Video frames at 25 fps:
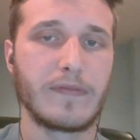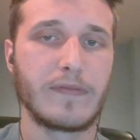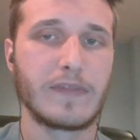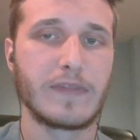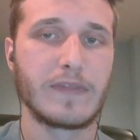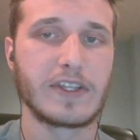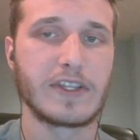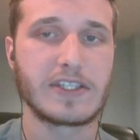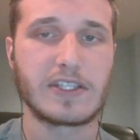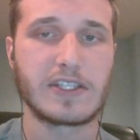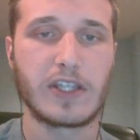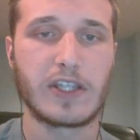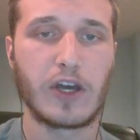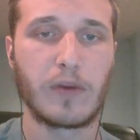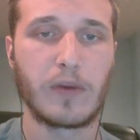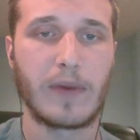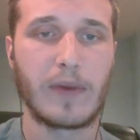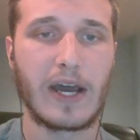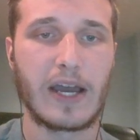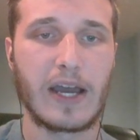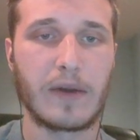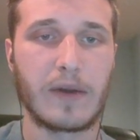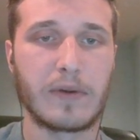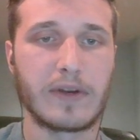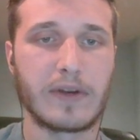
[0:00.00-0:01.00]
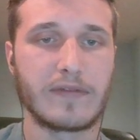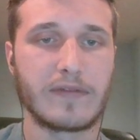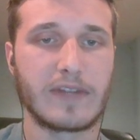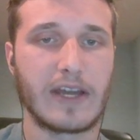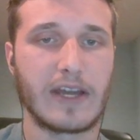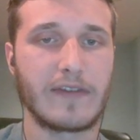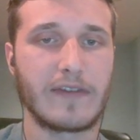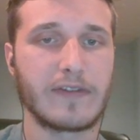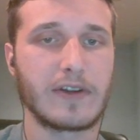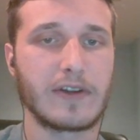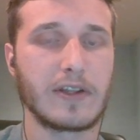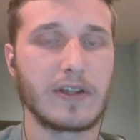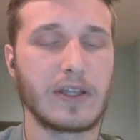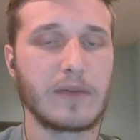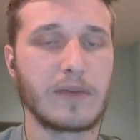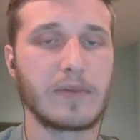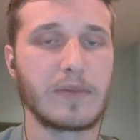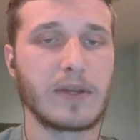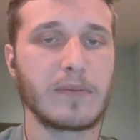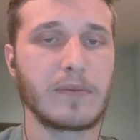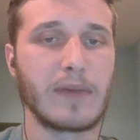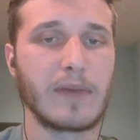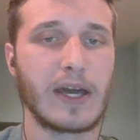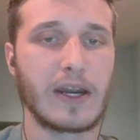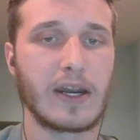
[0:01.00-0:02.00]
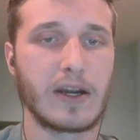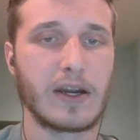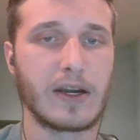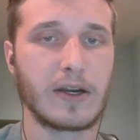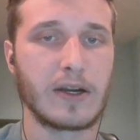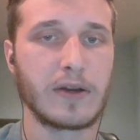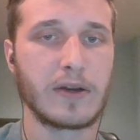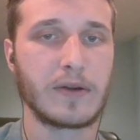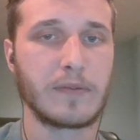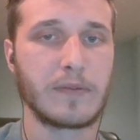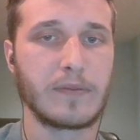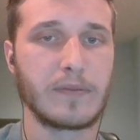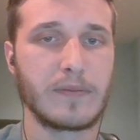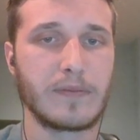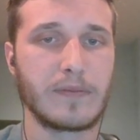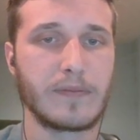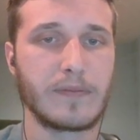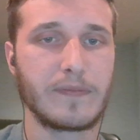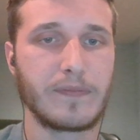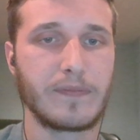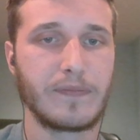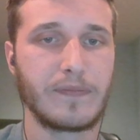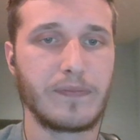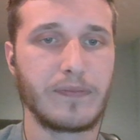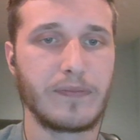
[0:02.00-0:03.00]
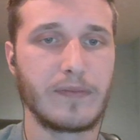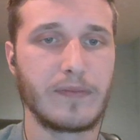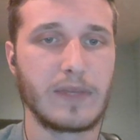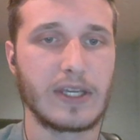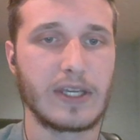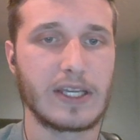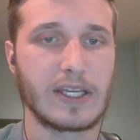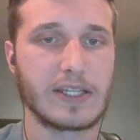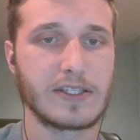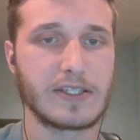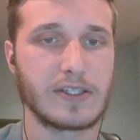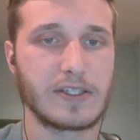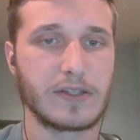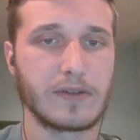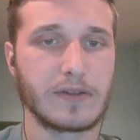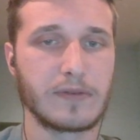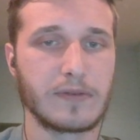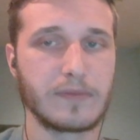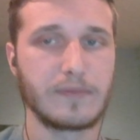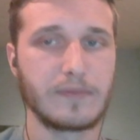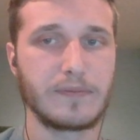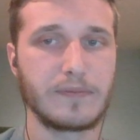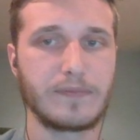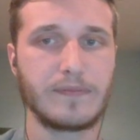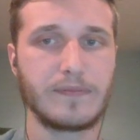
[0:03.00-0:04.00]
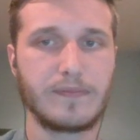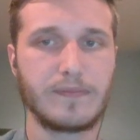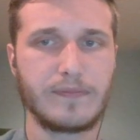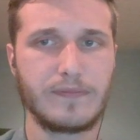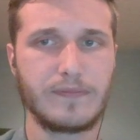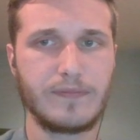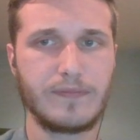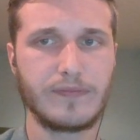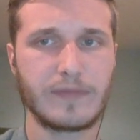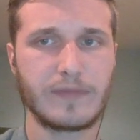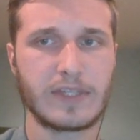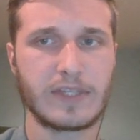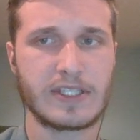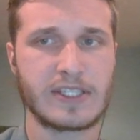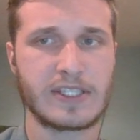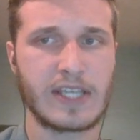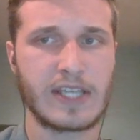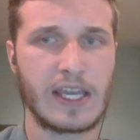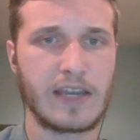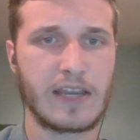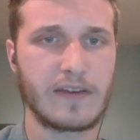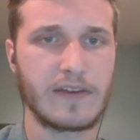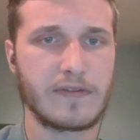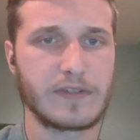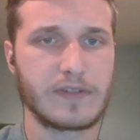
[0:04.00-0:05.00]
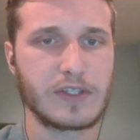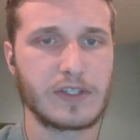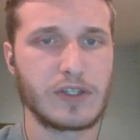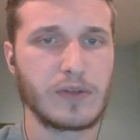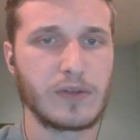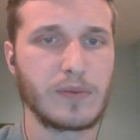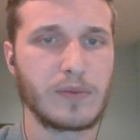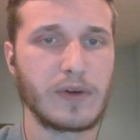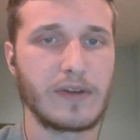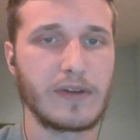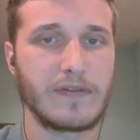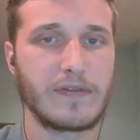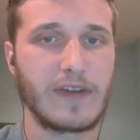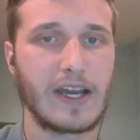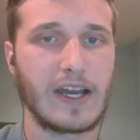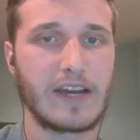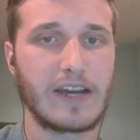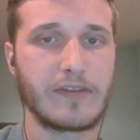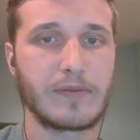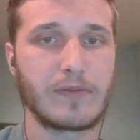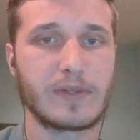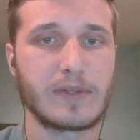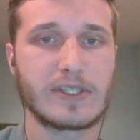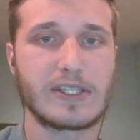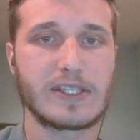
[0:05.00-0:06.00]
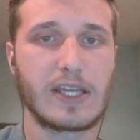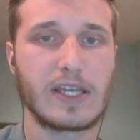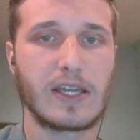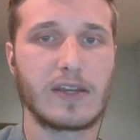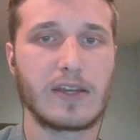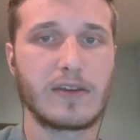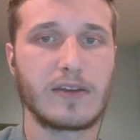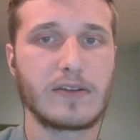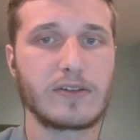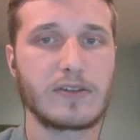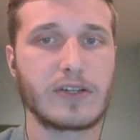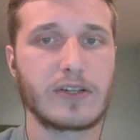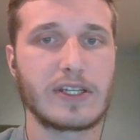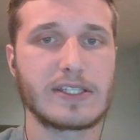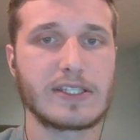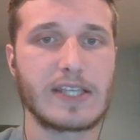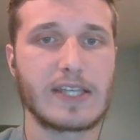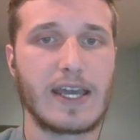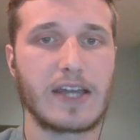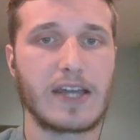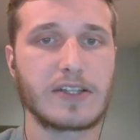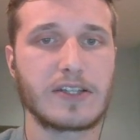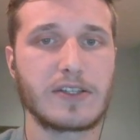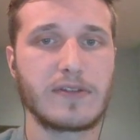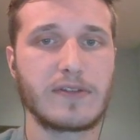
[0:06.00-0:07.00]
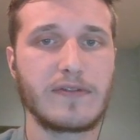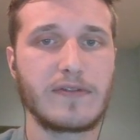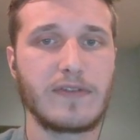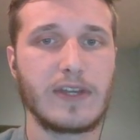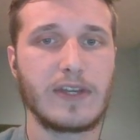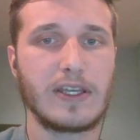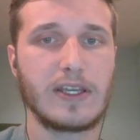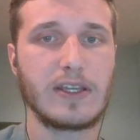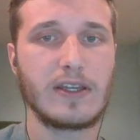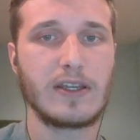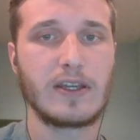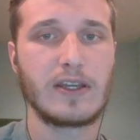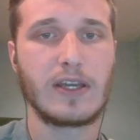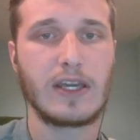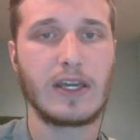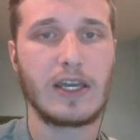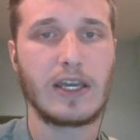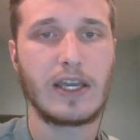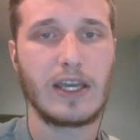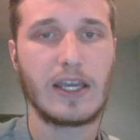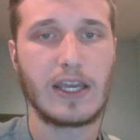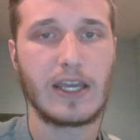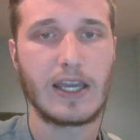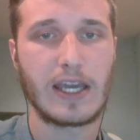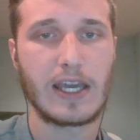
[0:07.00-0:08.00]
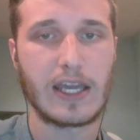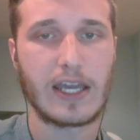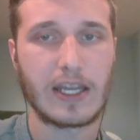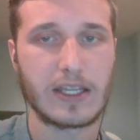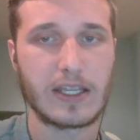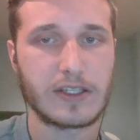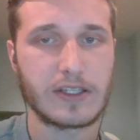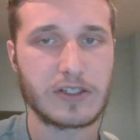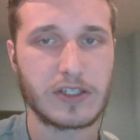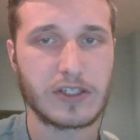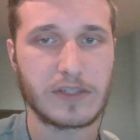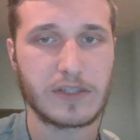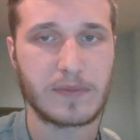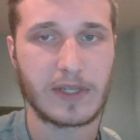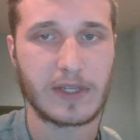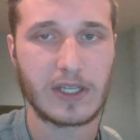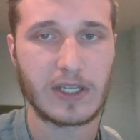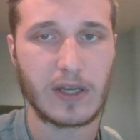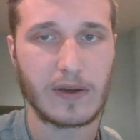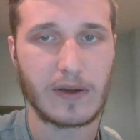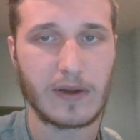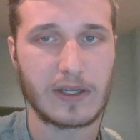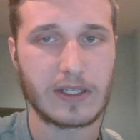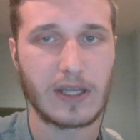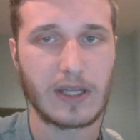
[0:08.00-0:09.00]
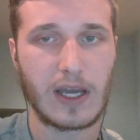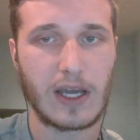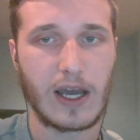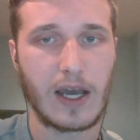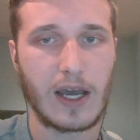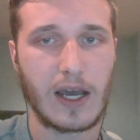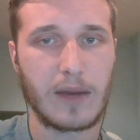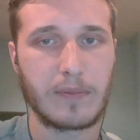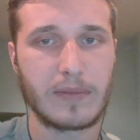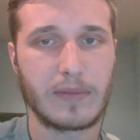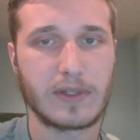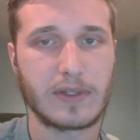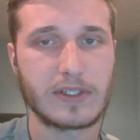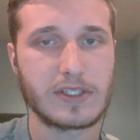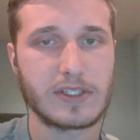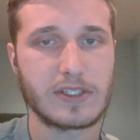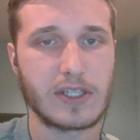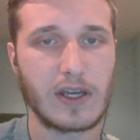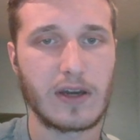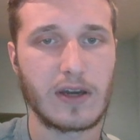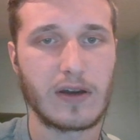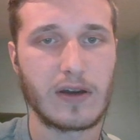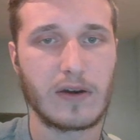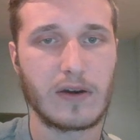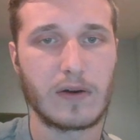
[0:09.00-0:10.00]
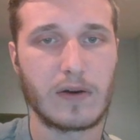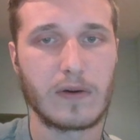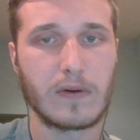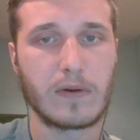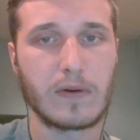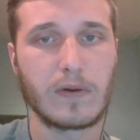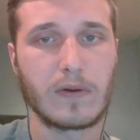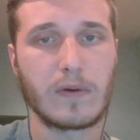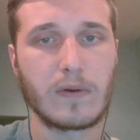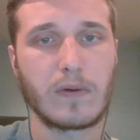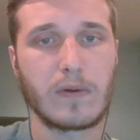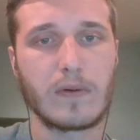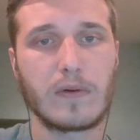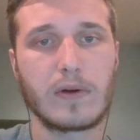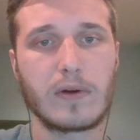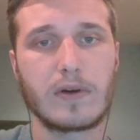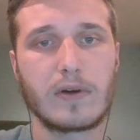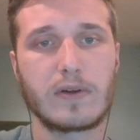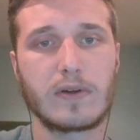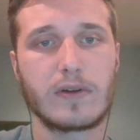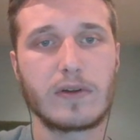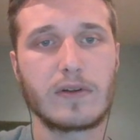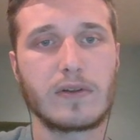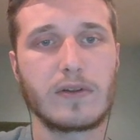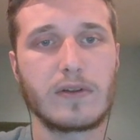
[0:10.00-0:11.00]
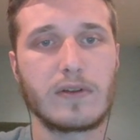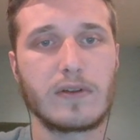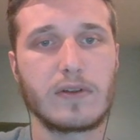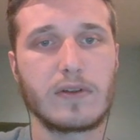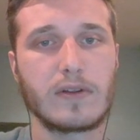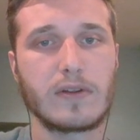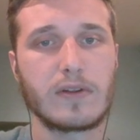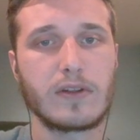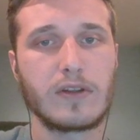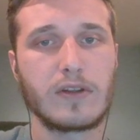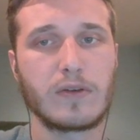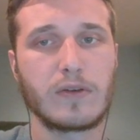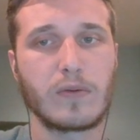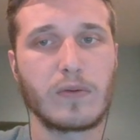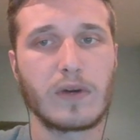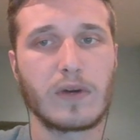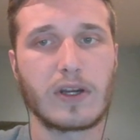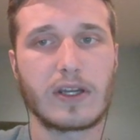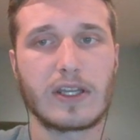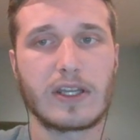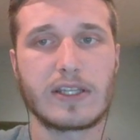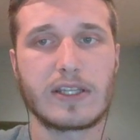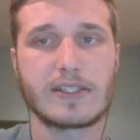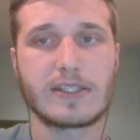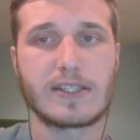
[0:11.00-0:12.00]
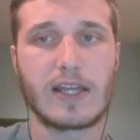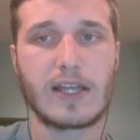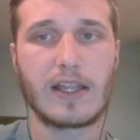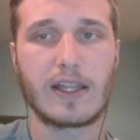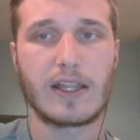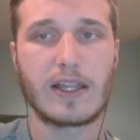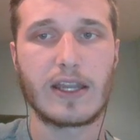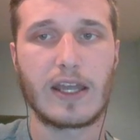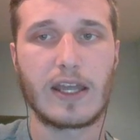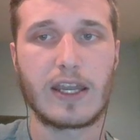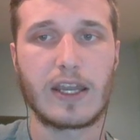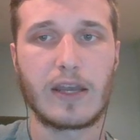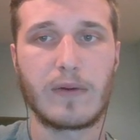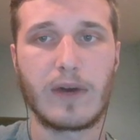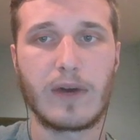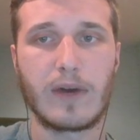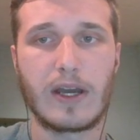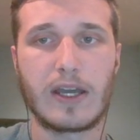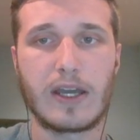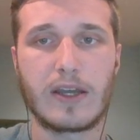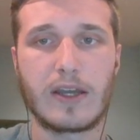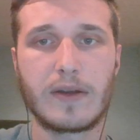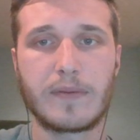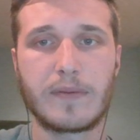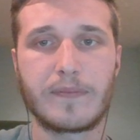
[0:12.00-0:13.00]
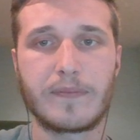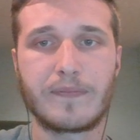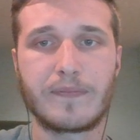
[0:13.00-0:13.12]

the slow buy would have definitely been better because you saved 2.5% transaction fee and it's just been going up, so you weren't going to sell it anyway.